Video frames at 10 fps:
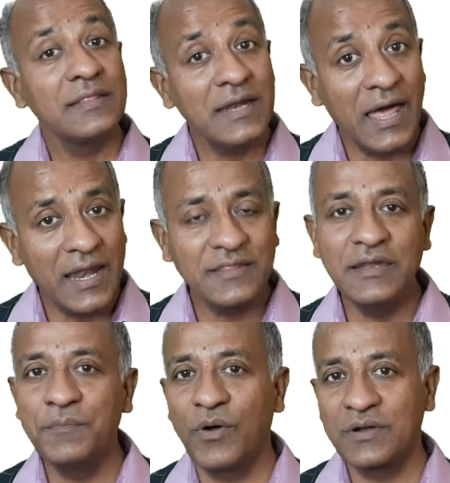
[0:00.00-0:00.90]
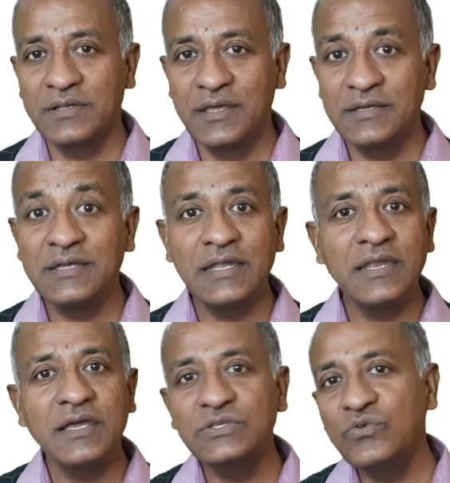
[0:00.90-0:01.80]
Then another important thing is that
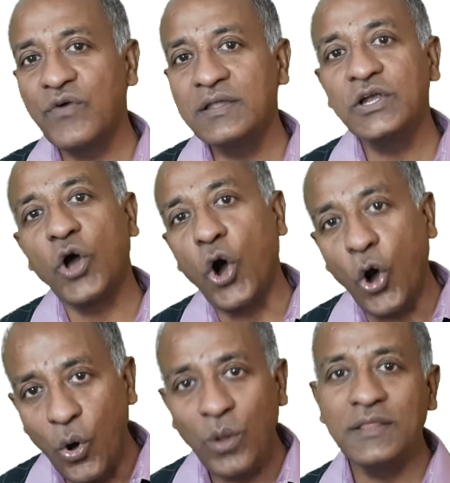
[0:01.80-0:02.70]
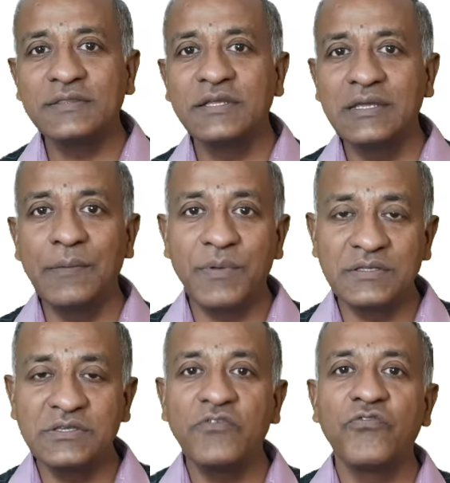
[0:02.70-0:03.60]
in case you find that all the three
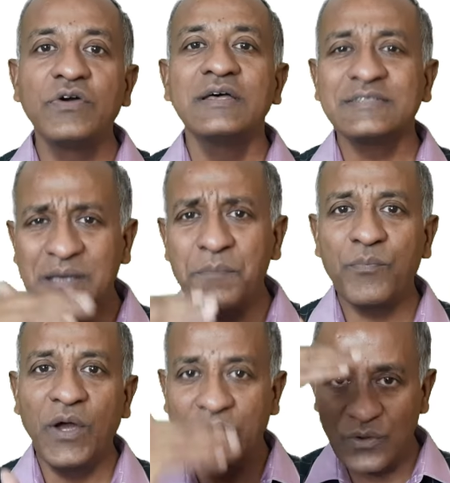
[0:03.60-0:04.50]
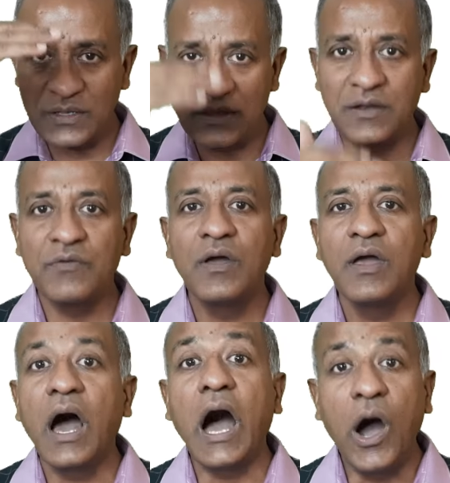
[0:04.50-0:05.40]
appraisers of some point or other
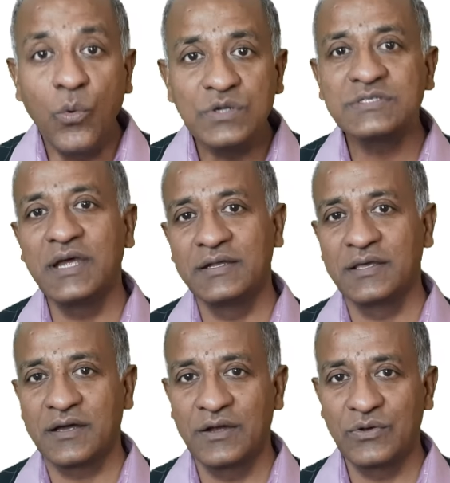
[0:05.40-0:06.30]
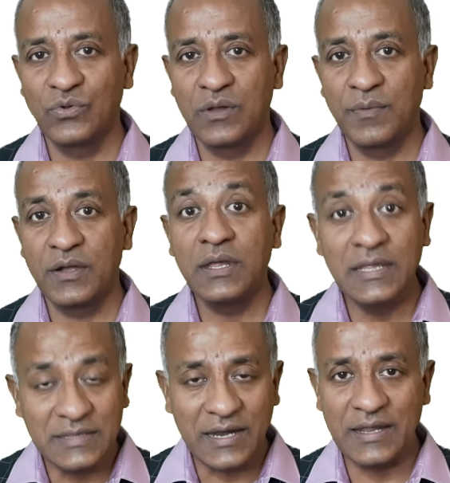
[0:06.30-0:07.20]
outside the control limit
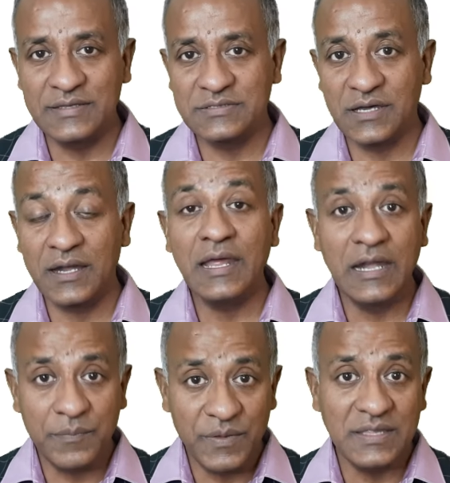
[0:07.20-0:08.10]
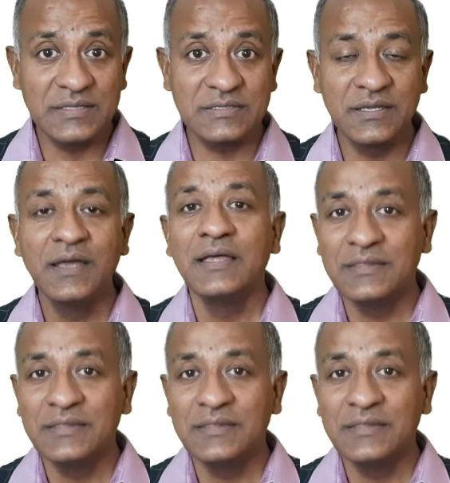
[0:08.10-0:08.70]
in the range chart, it means